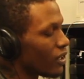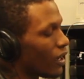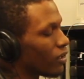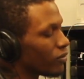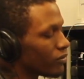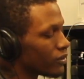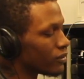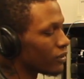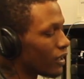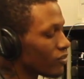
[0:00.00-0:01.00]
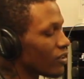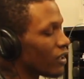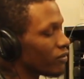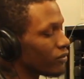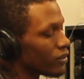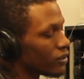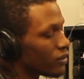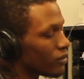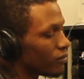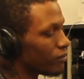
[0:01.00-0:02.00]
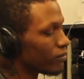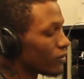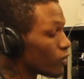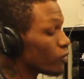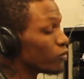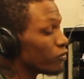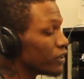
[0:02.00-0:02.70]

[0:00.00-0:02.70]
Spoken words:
outside of your local